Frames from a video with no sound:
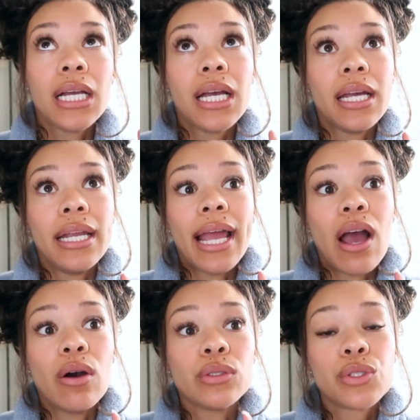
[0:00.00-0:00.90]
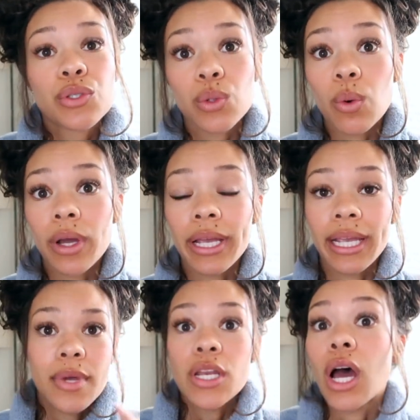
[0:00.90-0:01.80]
cutting out
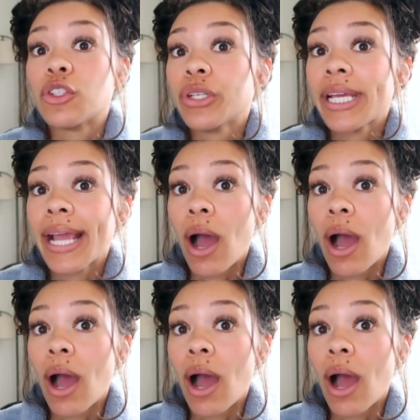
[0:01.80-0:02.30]
soy, not drinking